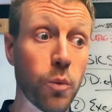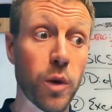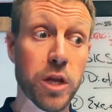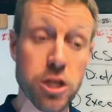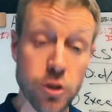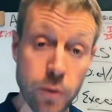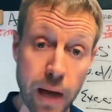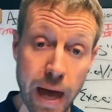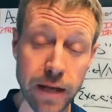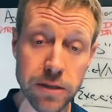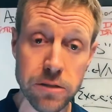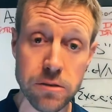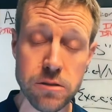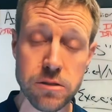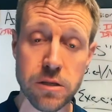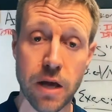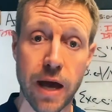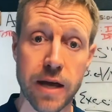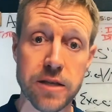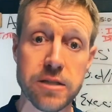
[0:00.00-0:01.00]
When you
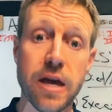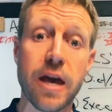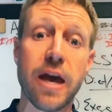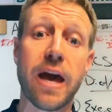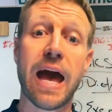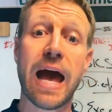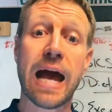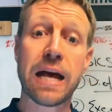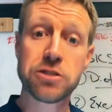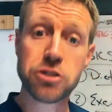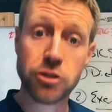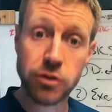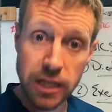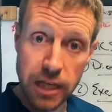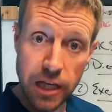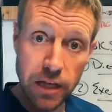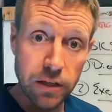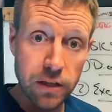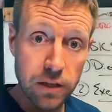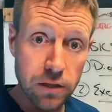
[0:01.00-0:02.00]
exercise, as you're
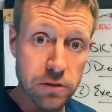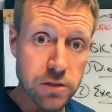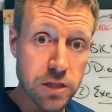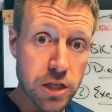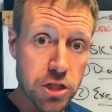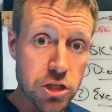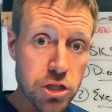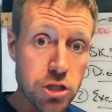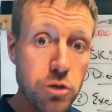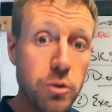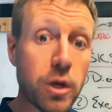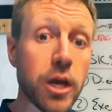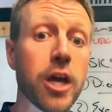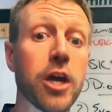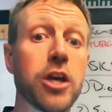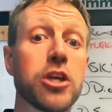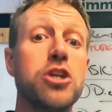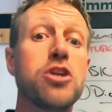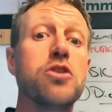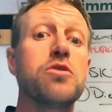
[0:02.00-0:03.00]
healing your tissue,
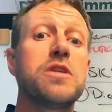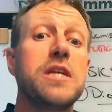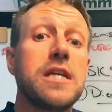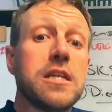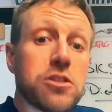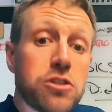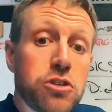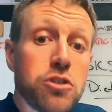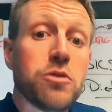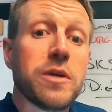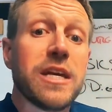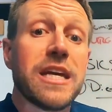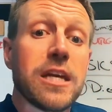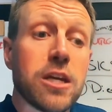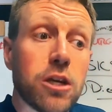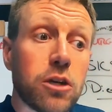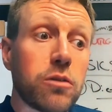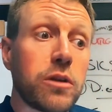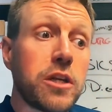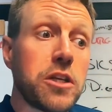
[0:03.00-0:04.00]
you need to
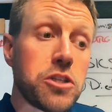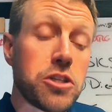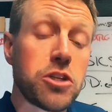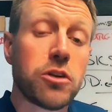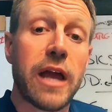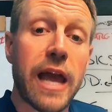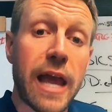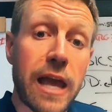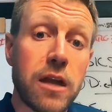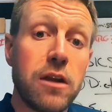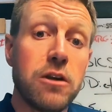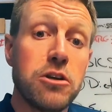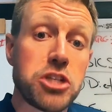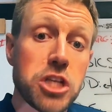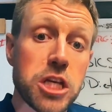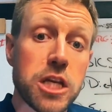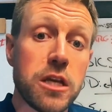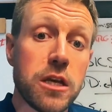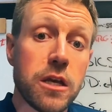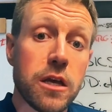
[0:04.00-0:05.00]
increase your
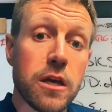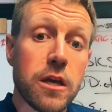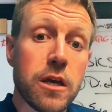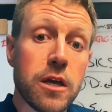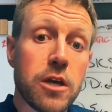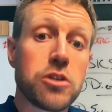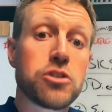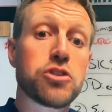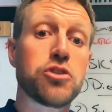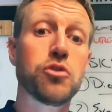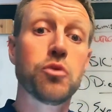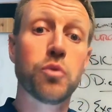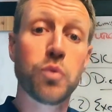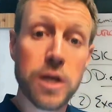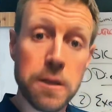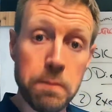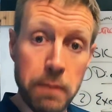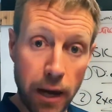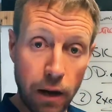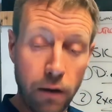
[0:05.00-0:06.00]
energy to
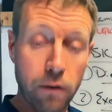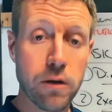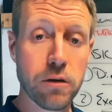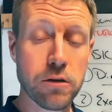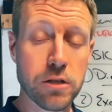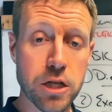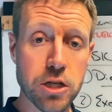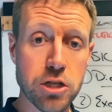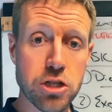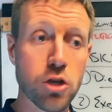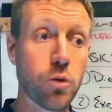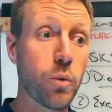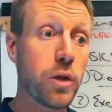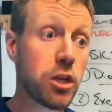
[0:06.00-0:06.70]
repair your tissue.